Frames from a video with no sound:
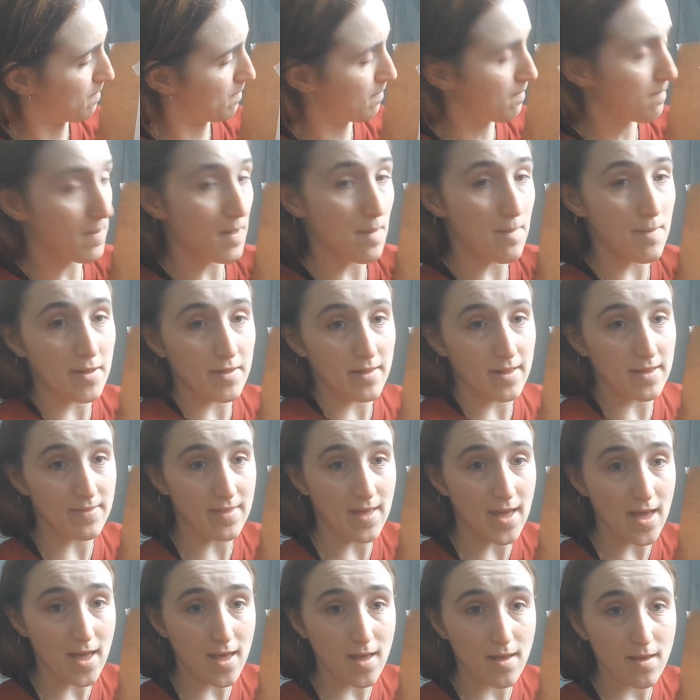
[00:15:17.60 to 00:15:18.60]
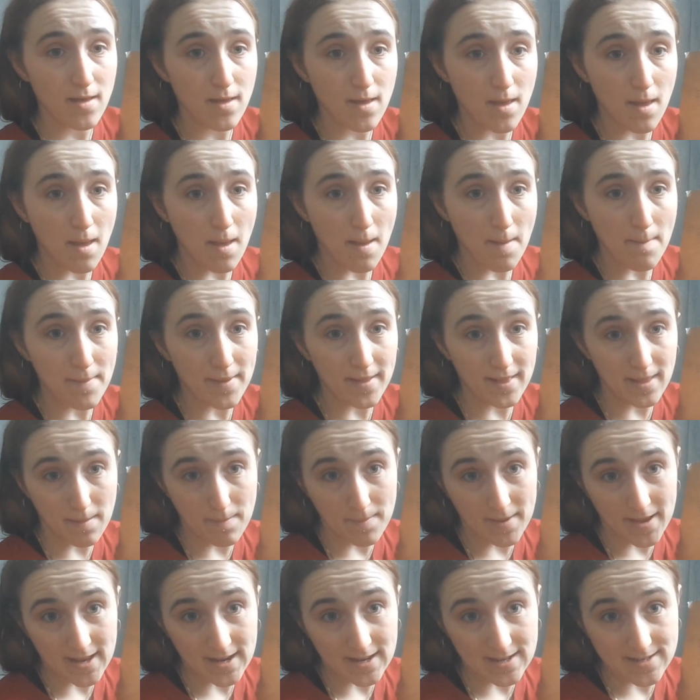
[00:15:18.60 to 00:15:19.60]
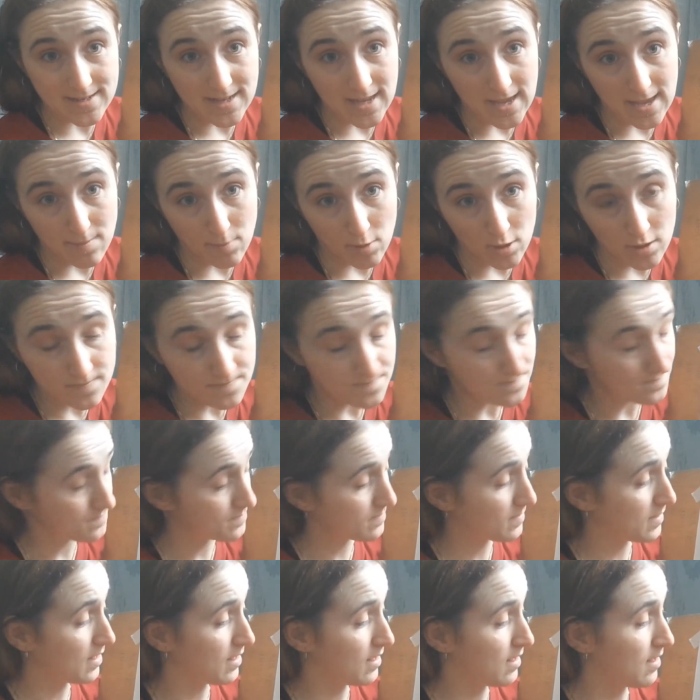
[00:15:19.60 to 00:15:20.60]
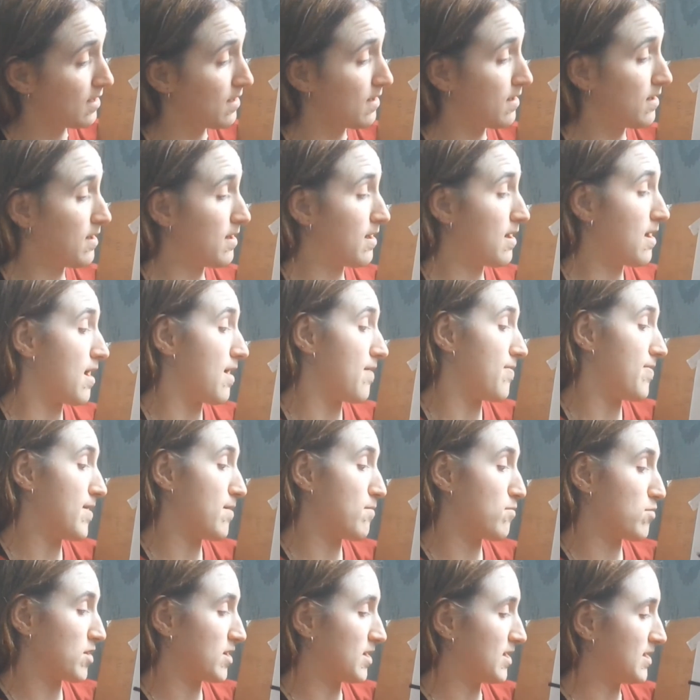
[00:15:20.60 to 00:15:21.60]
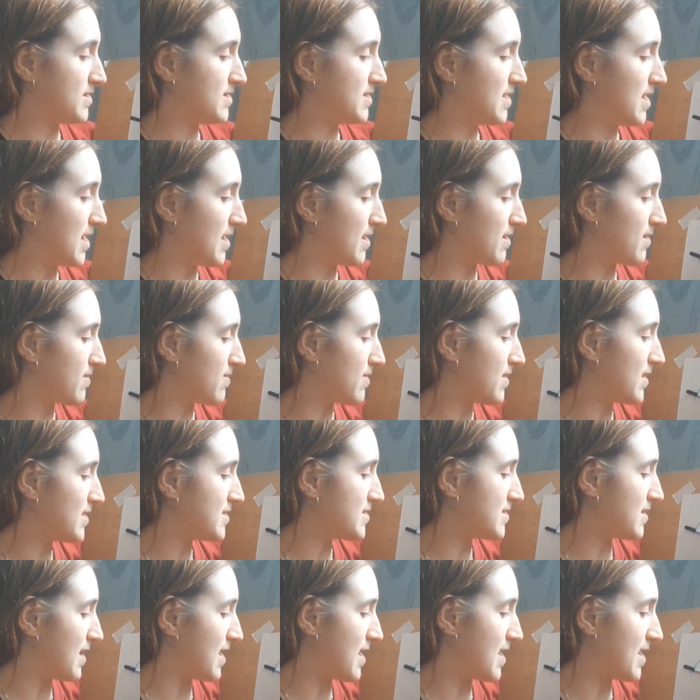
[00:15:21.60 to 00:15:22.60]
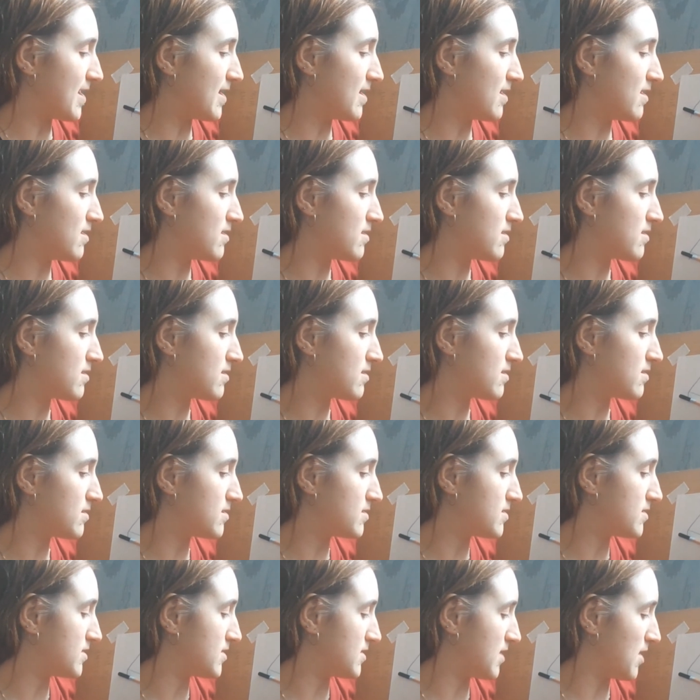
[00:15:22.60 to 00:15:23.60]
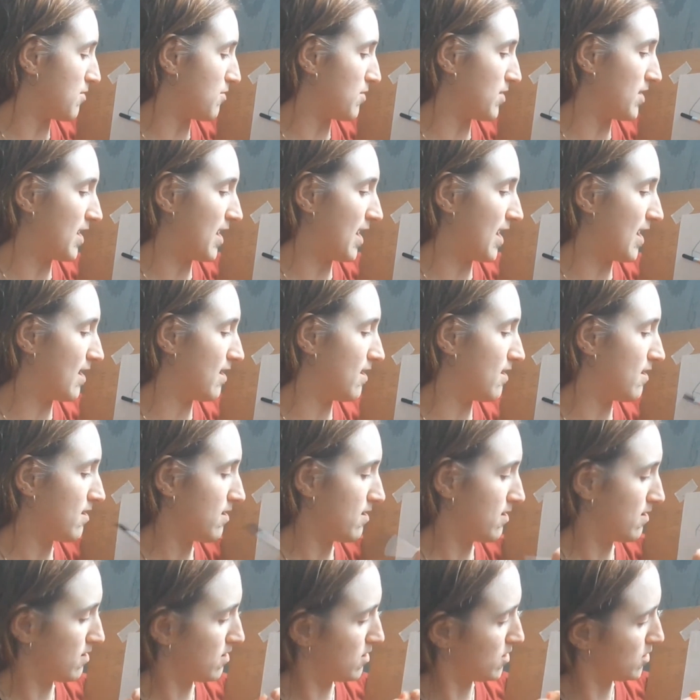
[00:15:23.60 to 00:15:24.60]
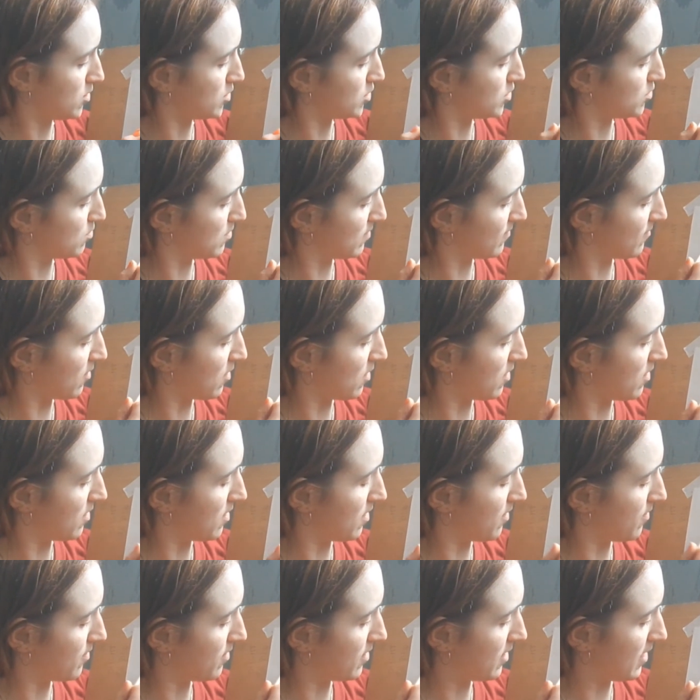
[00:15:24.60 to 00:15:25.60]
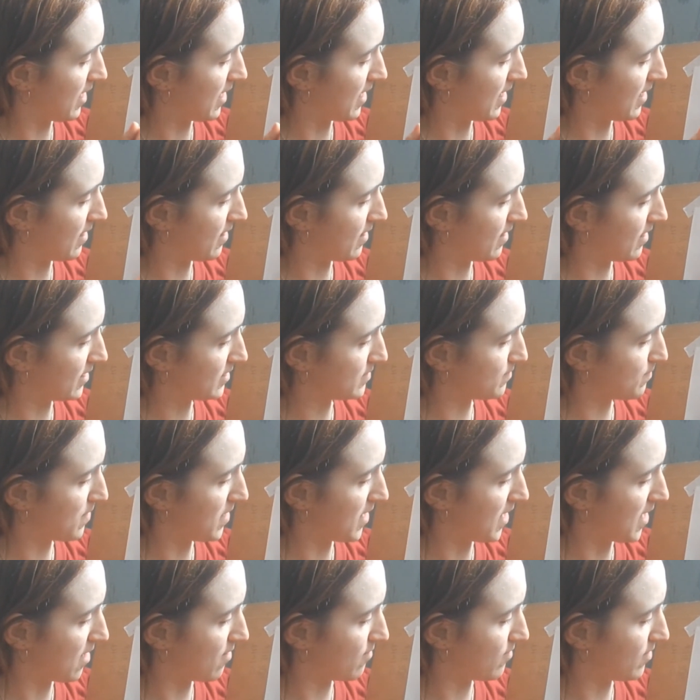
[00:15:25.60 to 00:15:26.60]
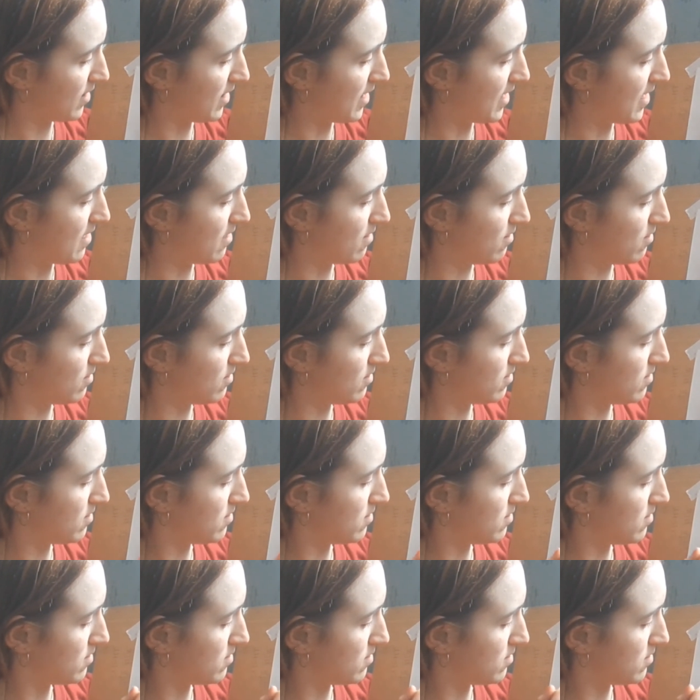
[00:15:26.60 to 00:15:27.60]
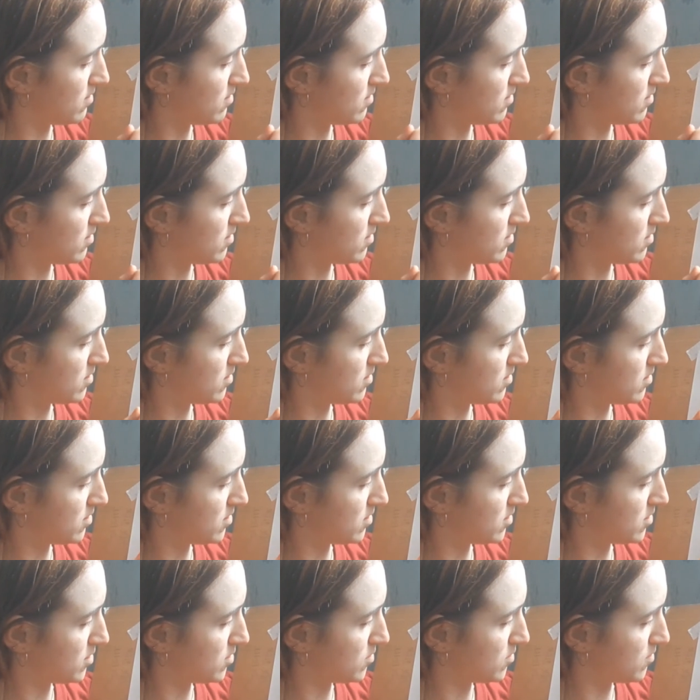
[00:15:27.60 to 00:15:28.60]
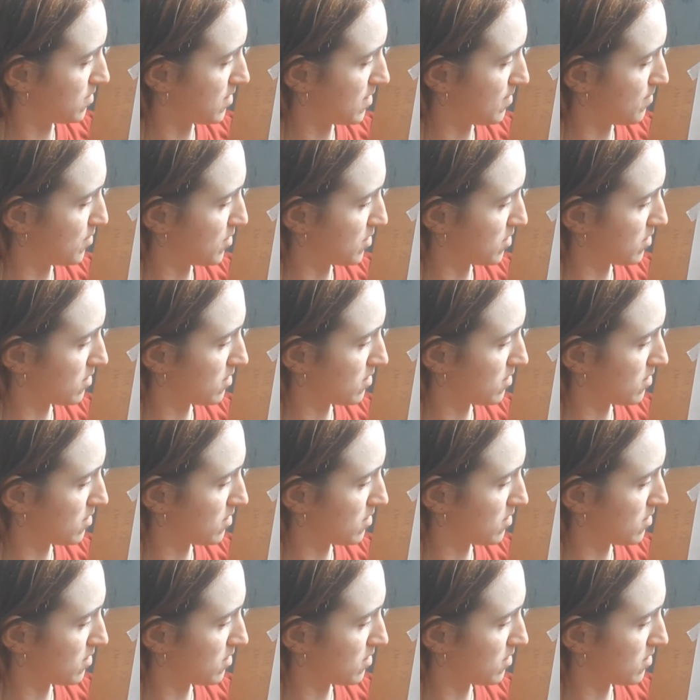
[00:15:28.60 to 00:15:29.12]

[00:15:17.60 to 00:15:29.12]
but a bit like that. A bit like making a table. And then we're going to take this line down again. So we've got another line that is parallel to our book.